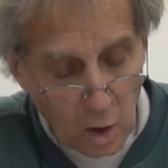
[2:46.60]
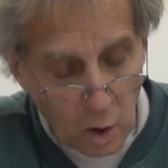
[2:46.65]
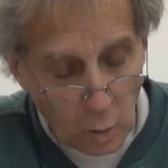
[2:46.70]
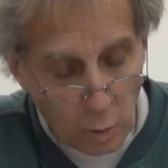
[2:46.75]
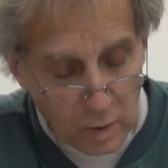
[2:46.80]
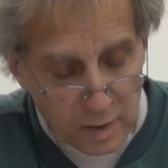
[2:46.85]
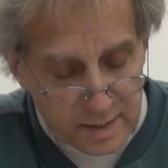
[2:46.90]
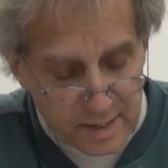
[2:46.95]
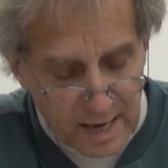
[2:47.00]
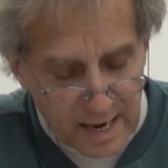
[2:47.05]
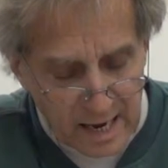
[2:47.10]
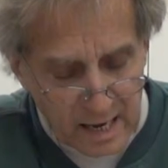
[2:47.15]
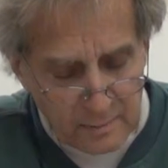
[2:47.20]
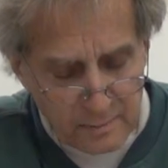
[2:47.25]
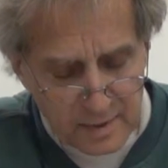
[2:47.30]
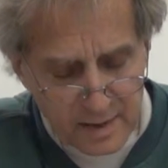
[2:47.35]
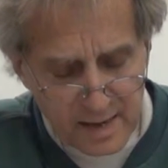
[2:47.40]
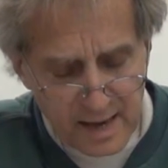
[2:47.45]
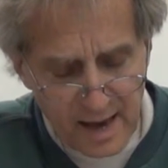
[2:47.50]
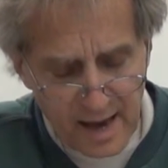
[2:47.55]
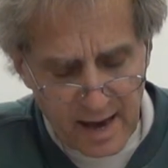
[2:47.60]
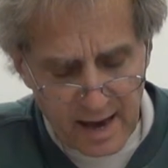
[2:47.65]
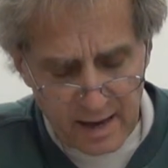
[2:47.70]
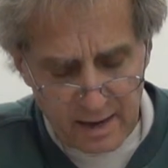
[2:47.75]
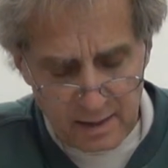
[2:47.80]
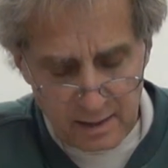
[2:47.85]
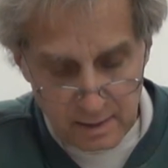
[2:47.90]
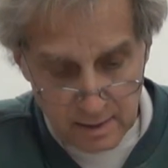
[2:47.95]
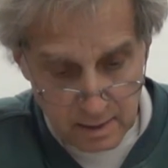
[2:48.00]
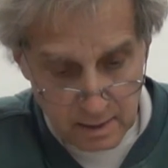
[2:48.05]
What Cain
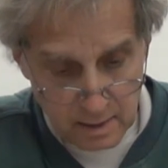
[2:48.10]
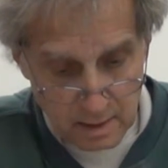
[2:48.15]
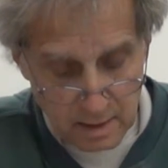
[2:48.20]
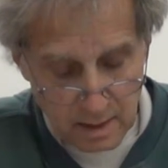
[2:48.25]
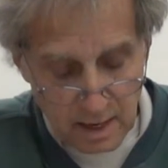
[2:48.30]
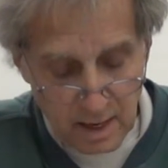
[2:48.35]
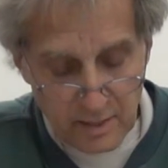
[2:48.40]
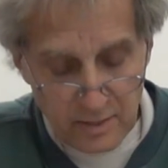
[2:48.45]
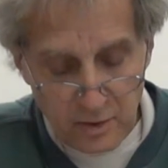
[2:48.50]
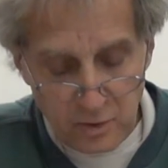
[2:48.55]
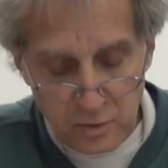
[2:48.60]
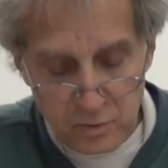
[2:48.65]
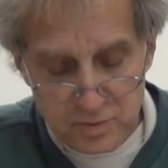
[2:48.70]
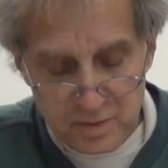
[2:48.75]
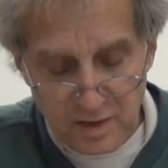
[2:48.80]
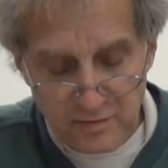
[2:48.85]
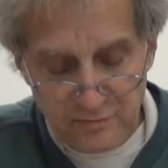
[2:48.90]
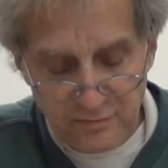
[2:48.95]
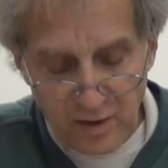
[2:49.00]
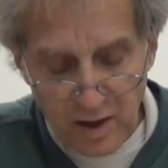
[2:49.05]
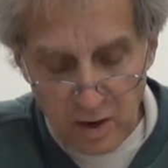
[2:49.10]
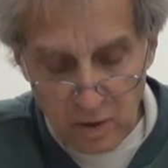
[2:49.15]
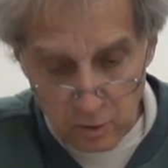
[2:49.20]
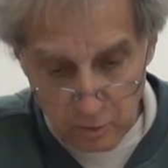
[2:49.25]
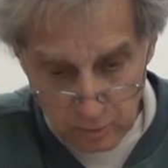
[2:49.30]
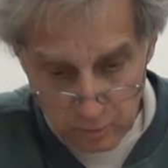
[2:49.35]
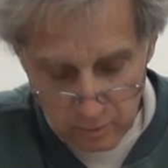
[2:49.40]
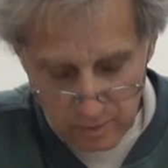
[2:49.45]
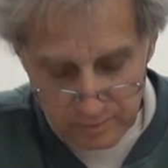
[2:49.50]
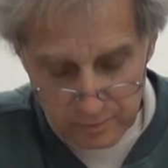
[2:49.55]
began, and those that
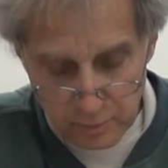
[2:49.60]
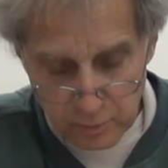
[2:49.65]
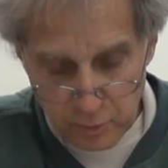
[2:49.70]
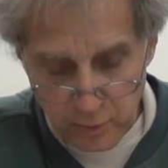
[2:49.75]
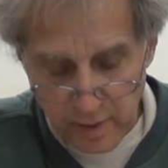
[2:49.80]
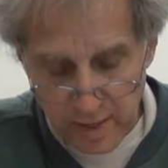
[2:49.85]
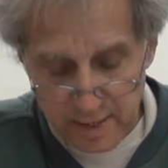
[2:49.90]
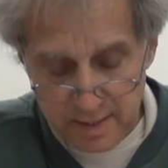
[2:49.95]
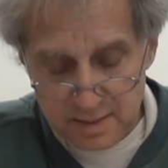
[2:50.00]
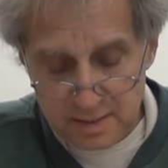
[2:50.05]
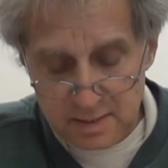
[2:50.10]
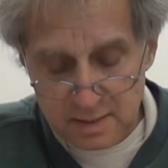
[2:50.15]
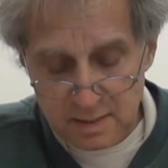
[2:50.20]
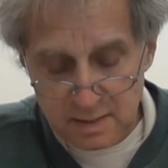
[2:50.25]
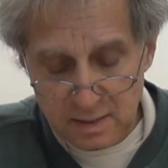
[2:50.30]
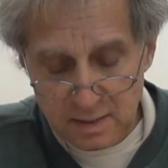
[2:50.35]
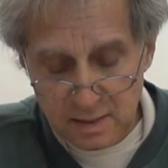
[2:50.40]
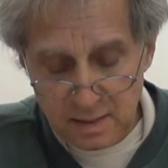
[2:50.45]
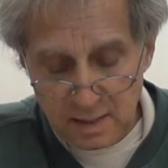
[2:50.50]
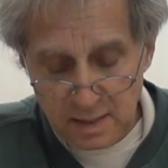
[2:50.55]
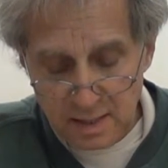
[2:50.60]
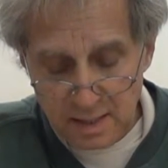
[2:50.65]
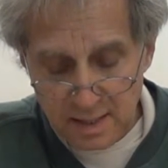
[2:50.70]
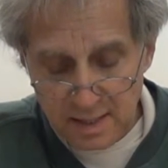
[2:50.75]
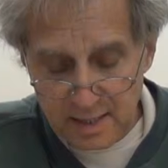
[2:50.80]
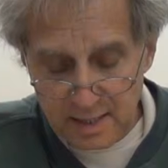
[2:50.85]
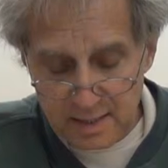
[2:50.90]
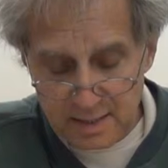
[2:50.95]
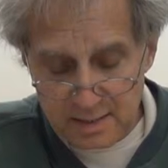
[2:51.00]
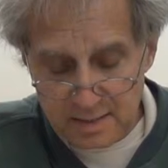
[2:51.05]
follow progress,
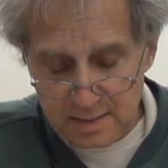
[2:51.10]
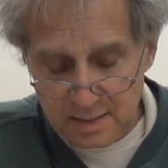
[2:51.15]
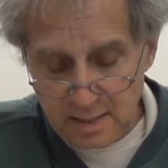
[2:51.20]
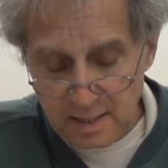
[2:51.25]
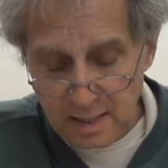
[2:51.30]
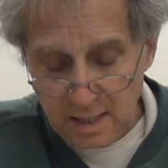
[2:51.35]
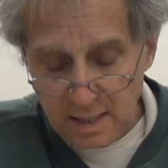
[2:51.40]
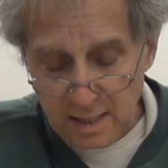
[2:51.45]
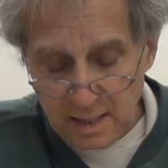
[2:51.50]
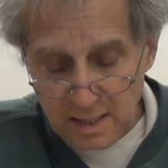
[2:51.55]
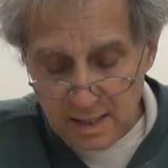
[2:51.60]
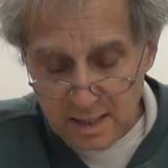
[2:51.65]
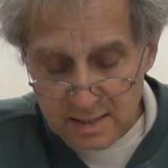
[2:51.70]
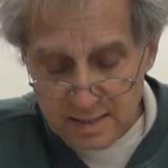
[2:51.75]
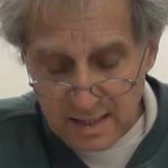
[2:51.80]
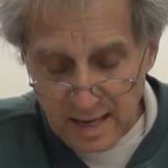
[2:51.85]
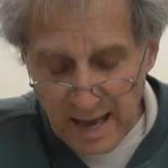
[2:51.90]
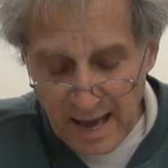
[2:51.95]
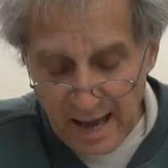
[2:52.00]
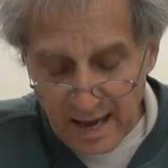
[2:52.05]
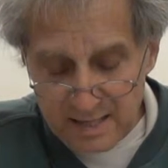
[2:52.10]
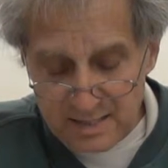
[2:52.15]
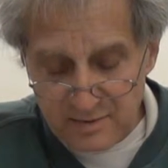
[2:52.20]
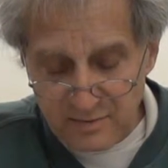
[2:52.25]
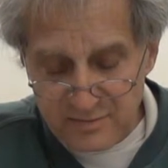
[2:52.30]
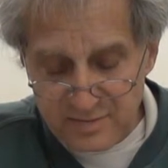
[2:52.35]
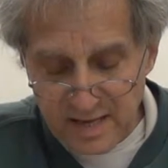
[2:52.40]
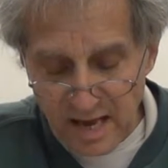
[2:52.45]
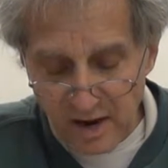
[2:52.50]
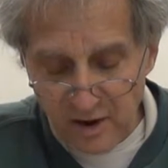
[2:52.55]
is his acts of
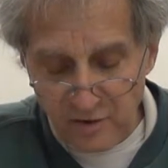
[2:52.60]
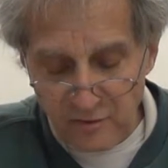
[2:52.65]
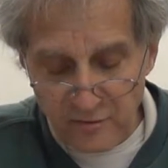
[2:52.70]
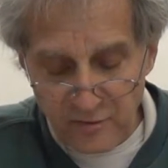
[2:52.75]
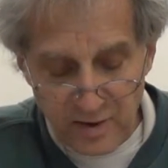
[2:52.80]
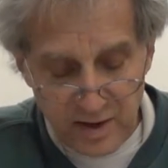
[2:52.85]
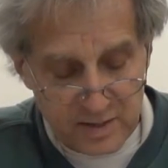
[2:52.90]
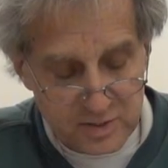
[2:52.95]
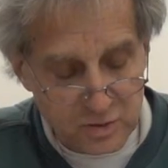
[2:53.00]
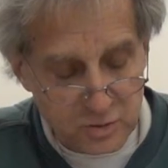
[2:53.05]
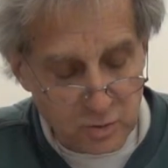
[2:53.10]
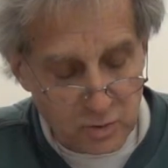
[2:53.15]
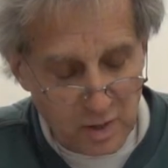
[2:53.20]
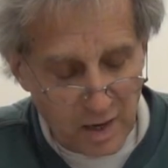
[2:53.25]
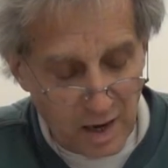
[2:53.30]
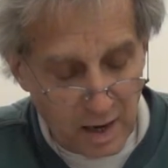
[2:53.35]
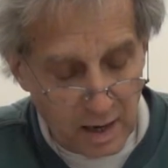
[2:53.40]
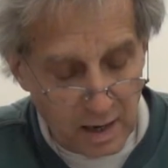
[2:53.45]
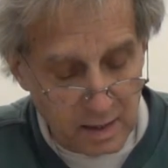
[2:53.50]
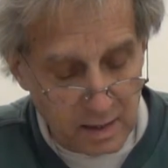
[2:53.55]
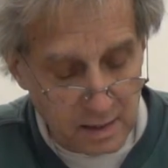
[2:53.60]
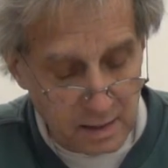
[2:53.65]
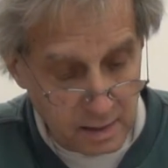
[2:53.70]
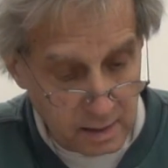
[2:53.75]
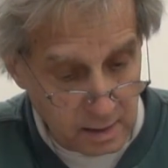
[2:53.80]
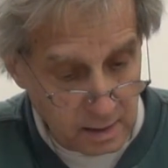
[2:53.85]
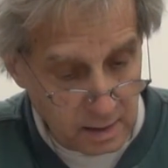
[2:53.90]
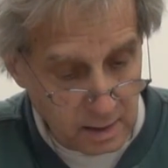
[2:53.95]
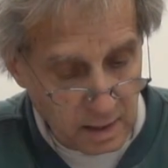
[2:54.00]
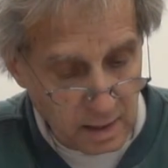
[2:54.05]
sacrifice to God,
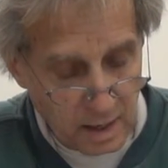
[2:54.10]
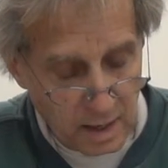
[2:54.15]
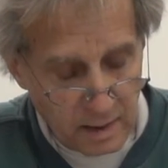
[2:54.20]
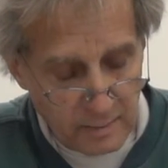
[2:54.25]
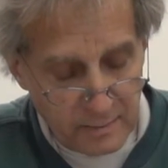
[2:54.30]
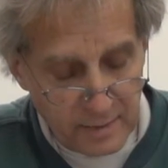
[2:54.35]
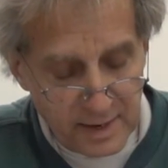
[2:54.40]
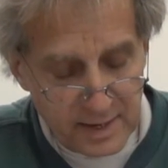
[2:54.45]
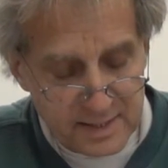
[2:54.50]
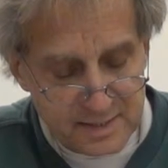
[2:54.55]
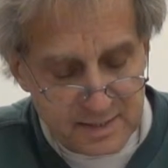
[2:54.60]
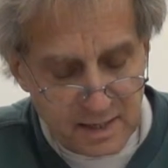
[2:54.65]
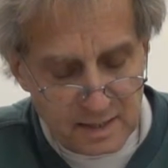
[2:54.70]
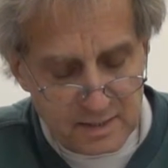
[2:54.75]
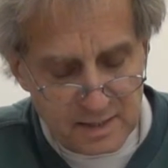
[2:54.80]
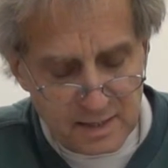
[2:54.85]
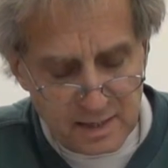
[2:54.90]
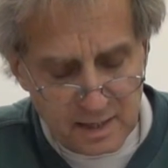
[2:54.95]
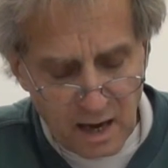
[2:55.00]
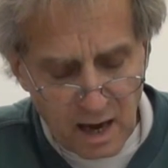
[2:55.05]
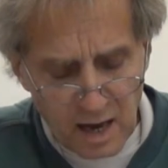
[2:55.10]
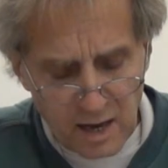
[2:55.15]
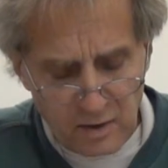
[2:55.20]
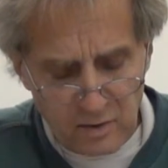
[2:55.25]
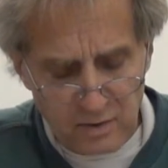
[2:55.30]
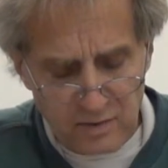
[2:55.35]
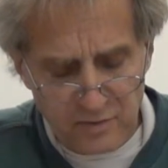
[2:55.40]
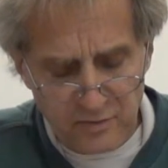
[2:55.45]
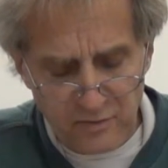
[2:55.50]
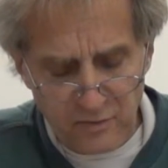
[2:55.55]
based on
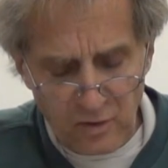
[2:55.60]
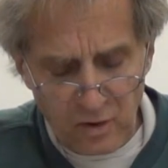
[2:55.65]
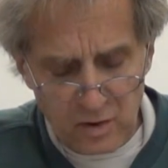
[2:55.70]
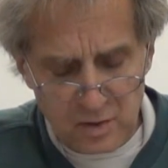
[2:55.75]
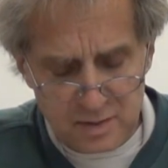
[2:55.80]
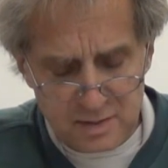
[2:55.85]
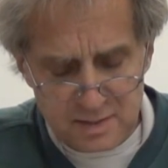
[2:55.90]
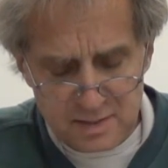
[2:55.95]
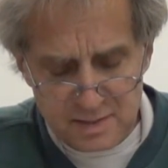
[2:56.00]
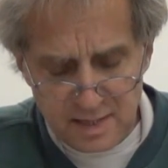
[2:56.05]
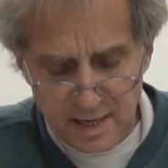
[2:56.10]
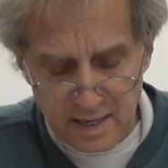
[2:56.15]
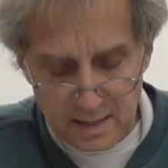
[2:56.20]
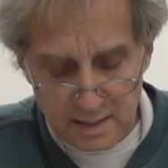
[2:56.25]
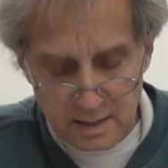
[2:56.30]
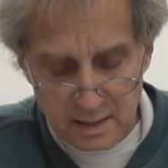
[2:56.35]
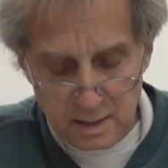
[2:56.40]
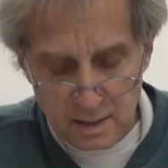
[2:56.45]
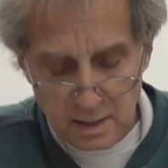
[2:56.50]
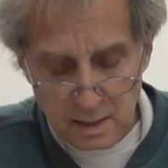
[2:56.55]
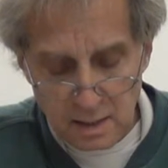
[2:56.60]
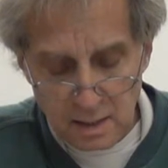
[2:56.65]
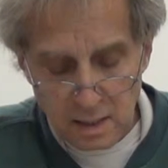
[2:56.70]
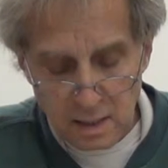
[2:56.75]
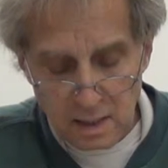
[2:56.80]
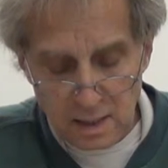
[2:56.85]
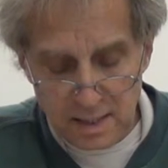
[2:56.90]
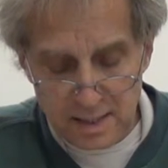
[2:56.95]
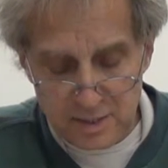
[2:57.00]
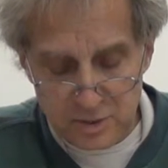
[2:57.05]
denial of the fallen state,
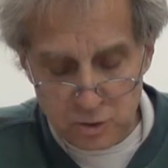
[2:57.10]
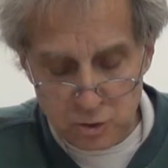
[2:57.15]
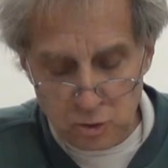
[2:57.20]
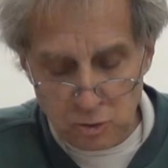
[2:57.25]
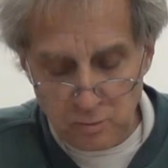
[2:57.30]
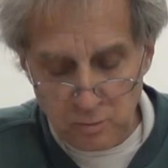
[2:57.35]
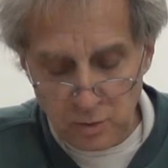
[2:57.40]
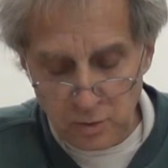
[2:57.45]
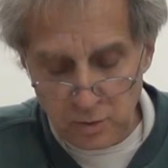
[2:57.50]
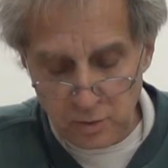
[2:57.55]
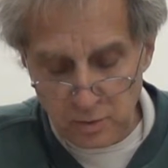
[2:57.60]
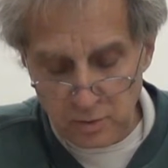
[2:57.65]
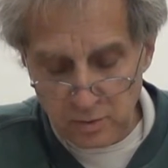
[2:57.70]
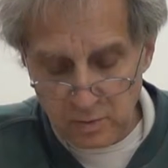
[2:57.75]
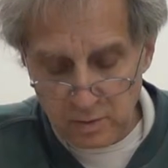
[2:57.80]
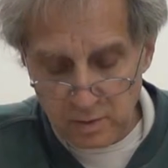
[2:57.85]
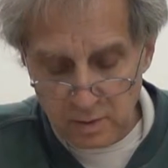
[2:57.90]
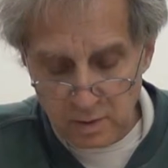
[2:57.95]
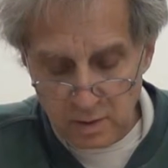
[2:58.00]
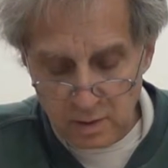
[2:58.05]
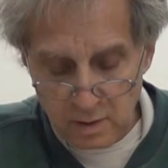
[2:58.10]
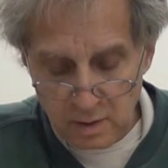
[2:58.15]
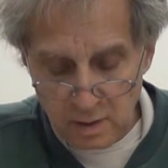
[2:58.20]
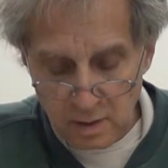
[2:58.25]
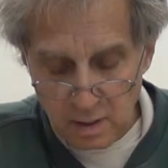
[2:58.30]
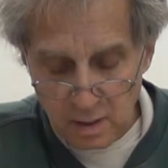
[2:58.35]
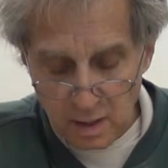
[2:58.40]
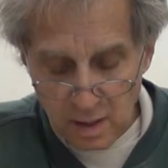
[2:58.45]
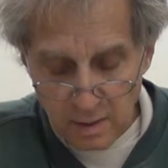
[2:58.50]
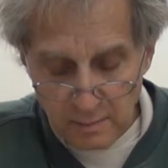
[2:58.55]
leads to murder,
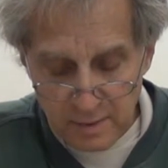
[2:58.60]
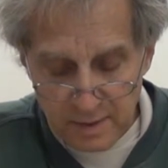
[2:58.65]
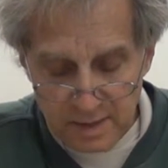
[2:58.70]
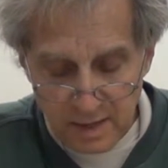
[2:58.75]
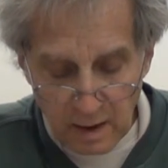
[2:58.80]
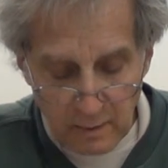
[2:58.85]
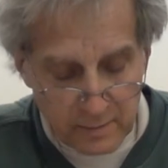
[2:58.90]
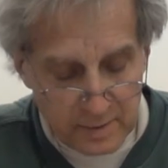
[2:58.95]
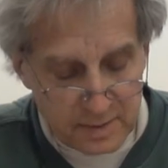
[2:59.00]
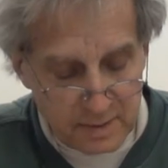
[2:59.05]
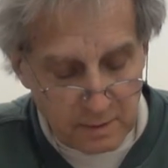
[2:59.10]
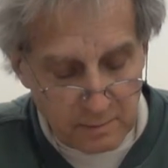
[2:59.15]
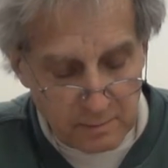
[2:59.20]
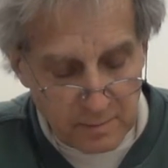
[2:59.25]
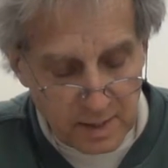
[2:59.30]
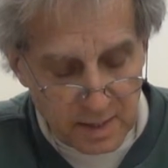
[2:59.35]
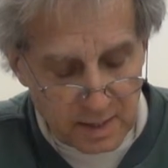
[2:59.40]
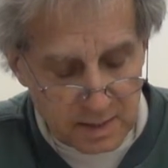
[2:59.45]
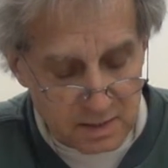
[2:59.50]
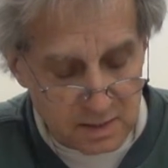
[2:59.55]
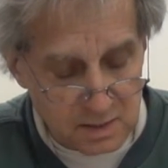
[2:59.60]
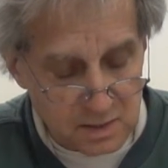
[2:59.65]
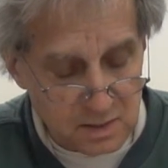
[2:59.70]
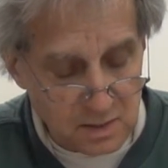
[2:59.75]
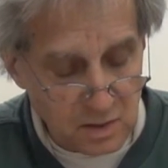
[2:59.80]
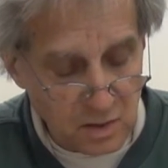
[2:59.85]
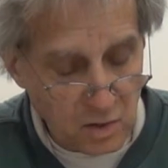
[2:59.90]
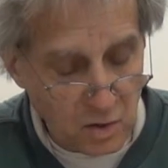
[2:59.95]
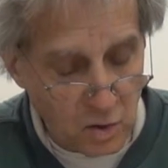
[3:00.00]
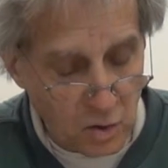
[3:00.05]
becoming the means
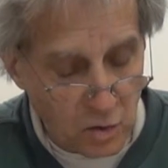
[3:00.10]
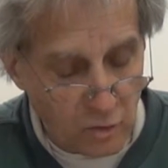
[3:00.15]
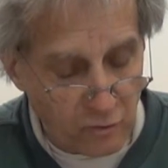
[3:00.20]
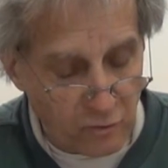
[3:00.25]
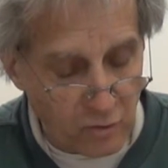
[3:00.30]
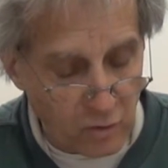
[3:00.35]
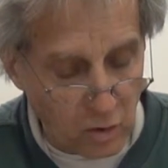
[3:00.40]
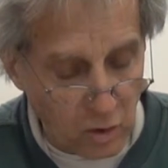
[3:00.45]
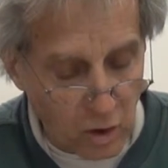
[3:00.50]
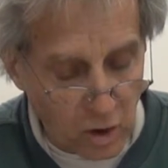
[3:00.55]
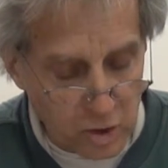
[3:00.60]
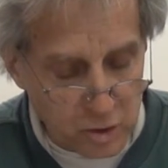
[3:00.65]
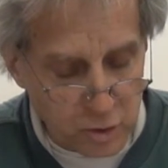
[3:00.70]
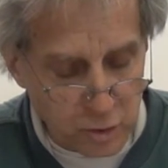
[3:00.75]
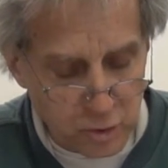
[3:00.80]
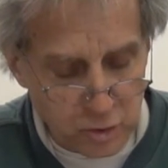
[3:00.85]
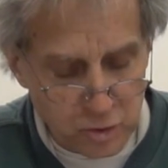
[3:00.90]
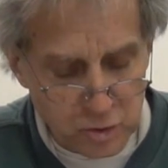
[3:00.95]
for larger